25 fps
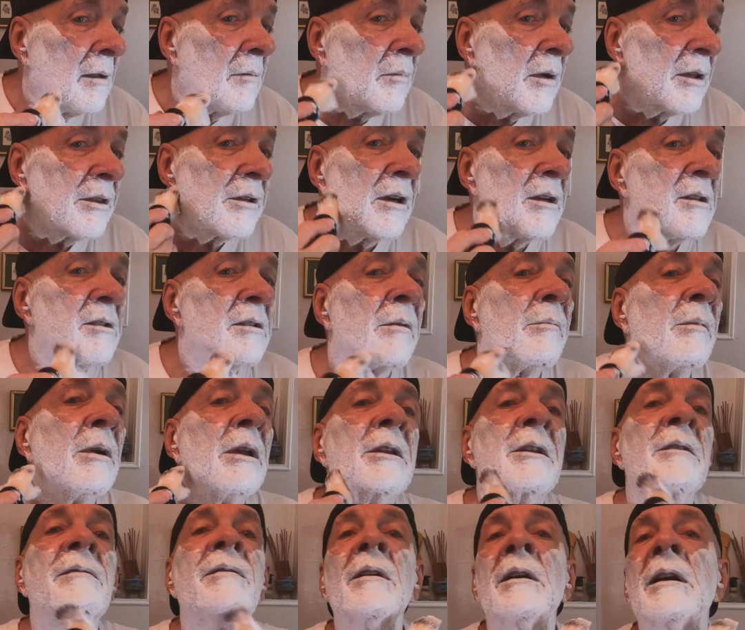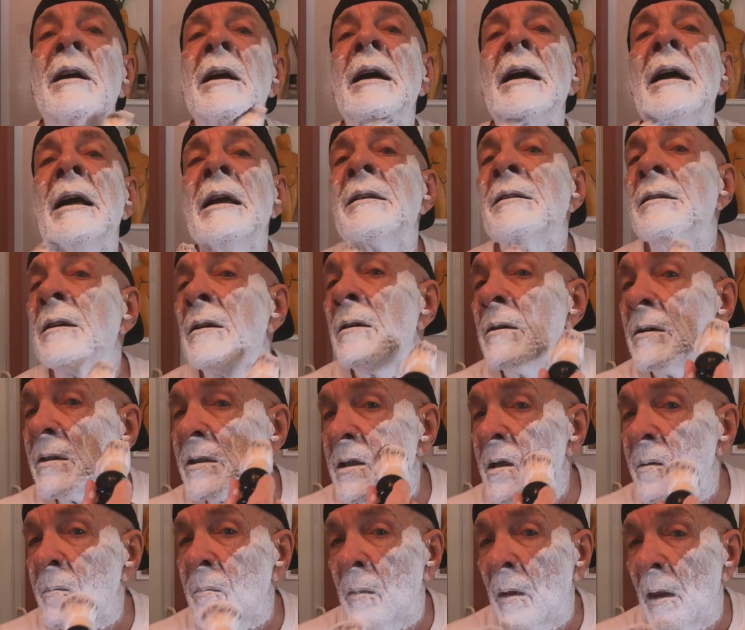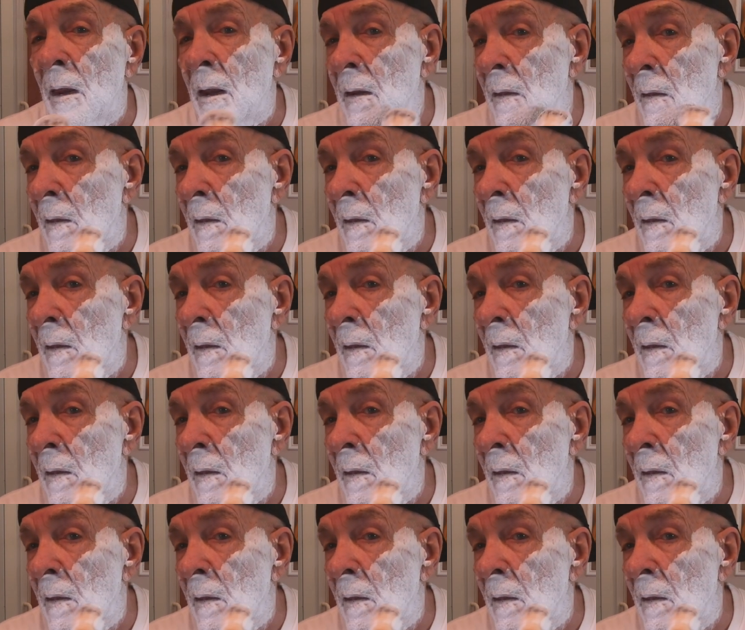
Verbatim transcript: But there are so many different kinds, and there are some